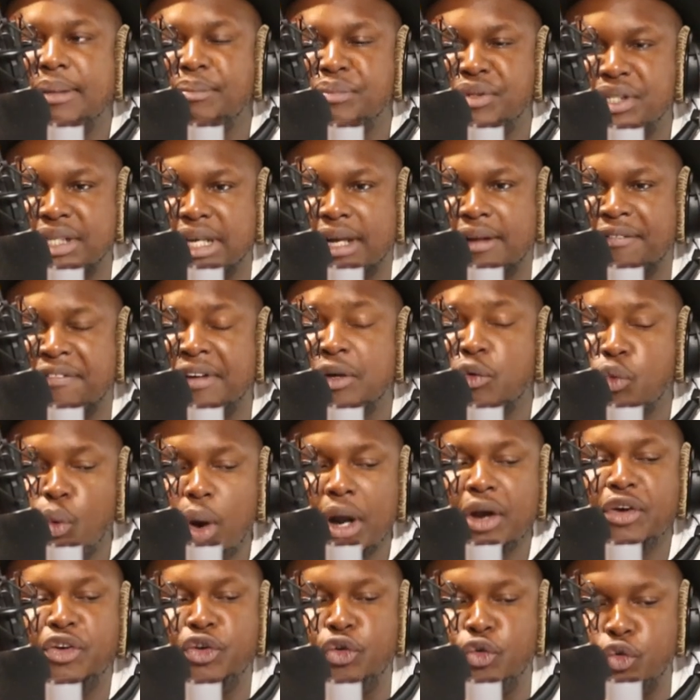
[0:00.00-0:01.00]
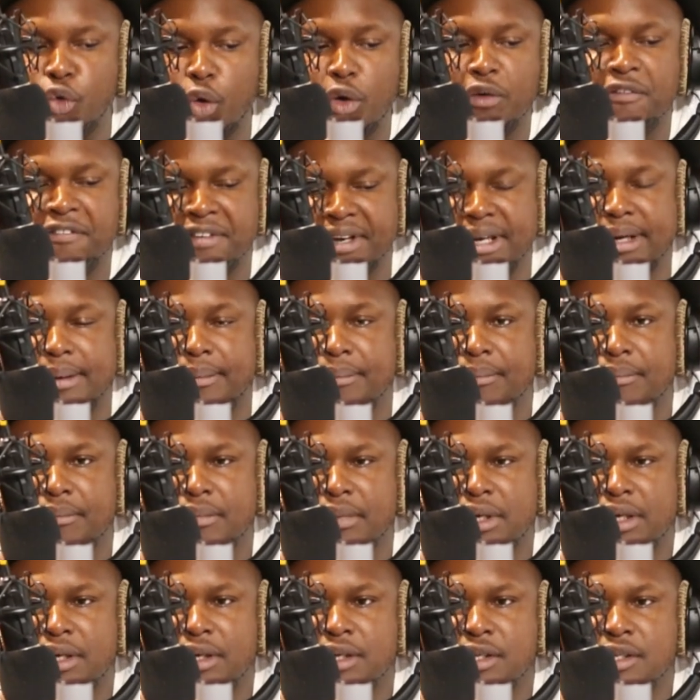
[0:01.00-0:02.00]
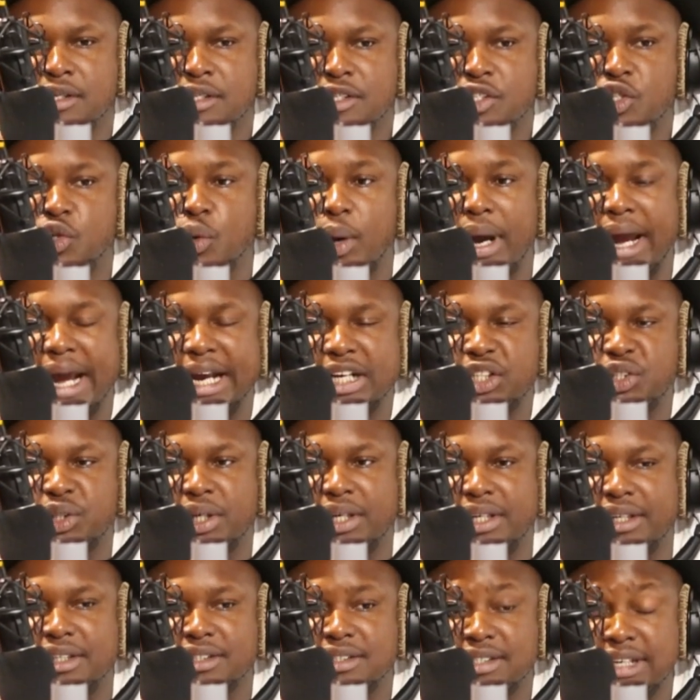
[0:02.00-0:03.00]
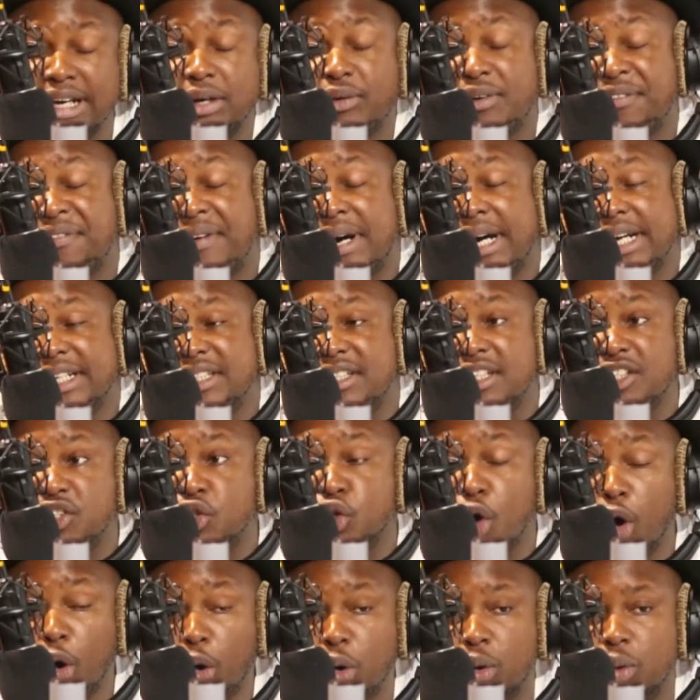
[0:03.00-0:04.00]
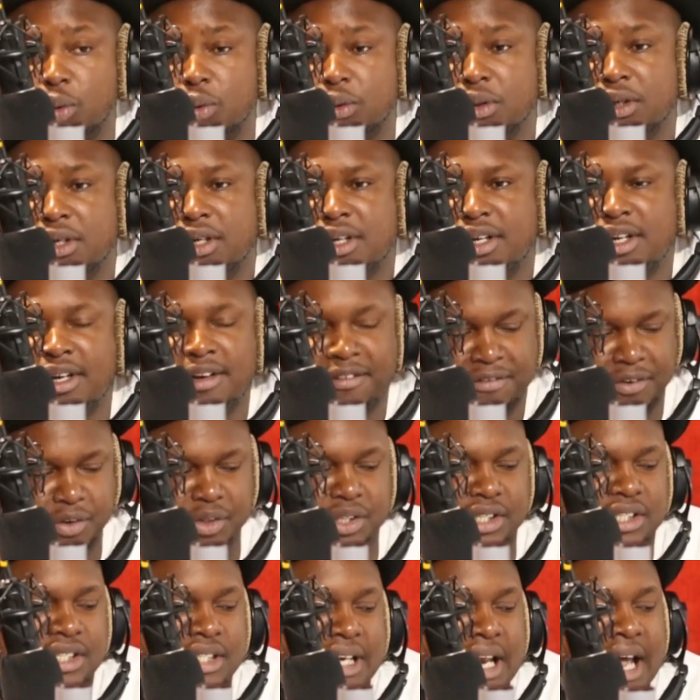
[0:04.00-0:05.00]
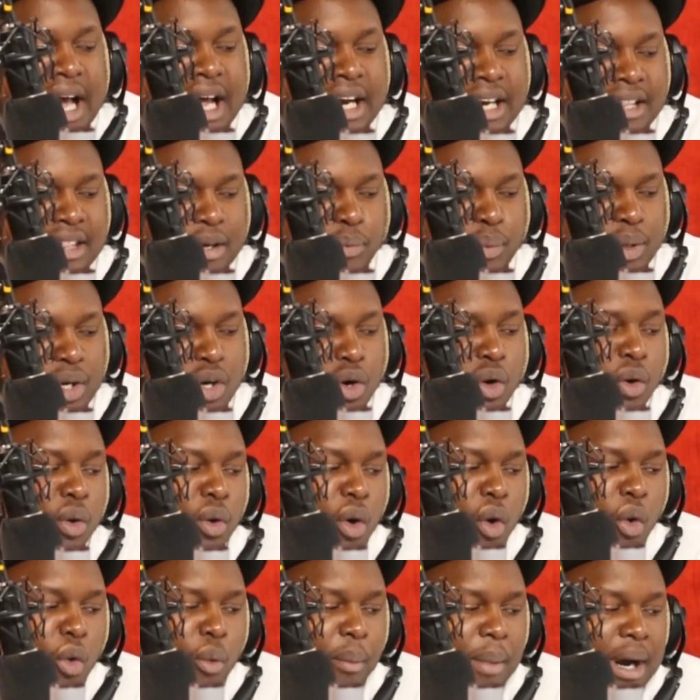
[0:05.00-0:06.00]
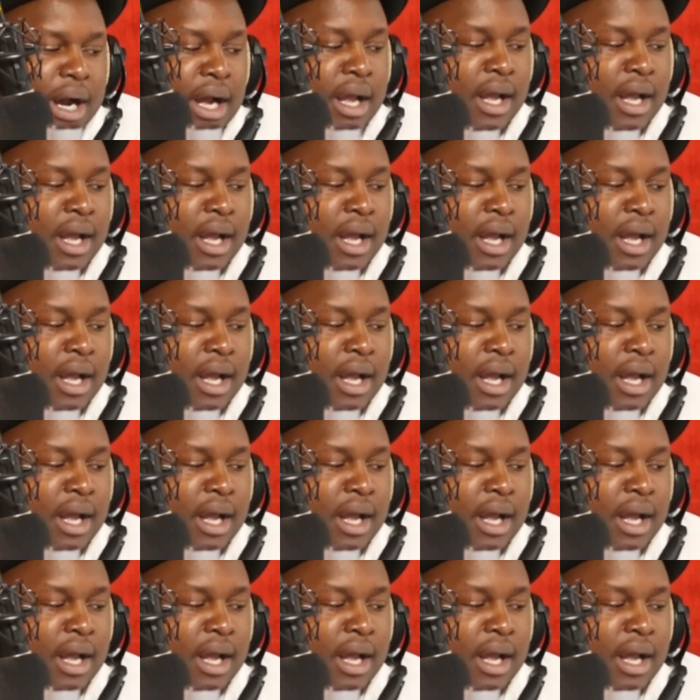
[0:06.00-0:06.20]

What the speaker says: himself and what drove him to actually sacrifice his all for this land that we call home.